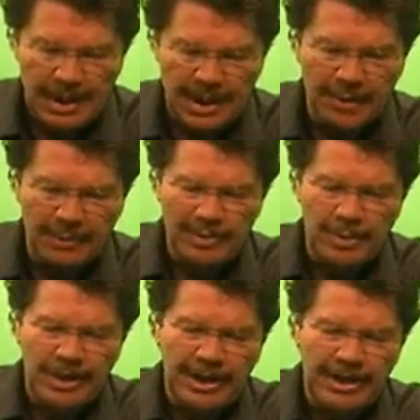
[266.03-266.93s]
And then we
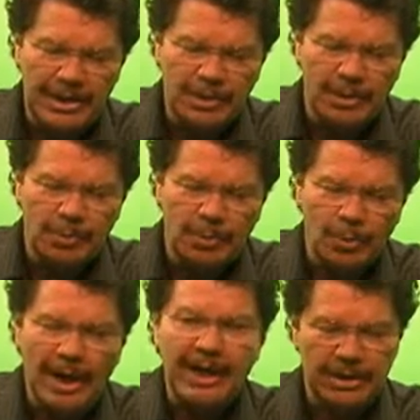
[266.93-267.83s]
put it in here and we're
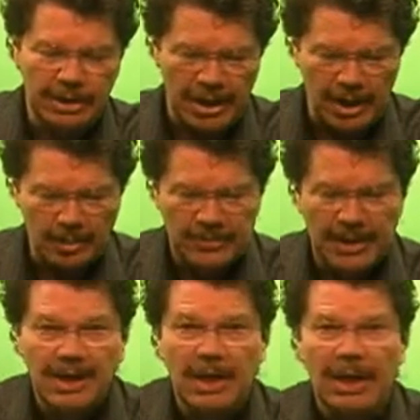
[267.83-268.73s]
ready to go.
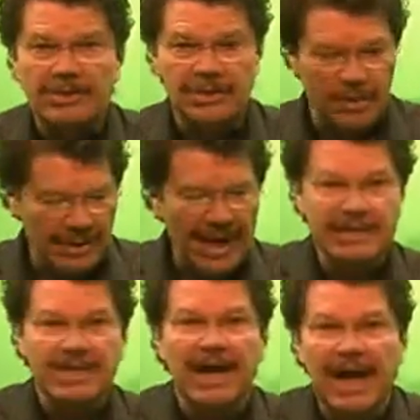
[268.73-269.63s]
And so
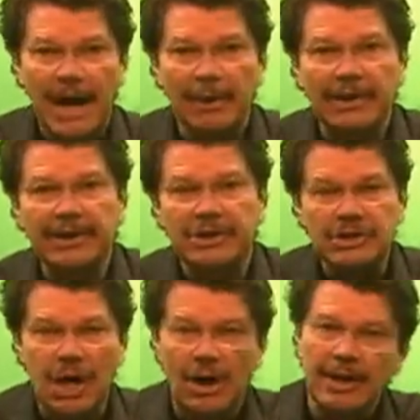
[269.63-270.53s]
that's how we're going to get
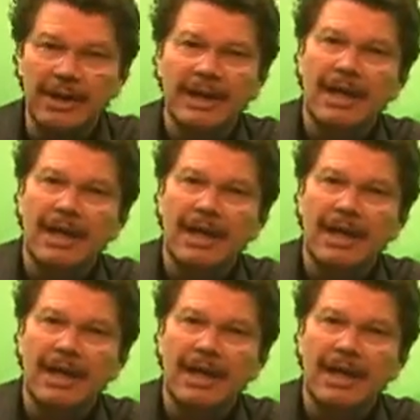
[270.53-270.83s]
started.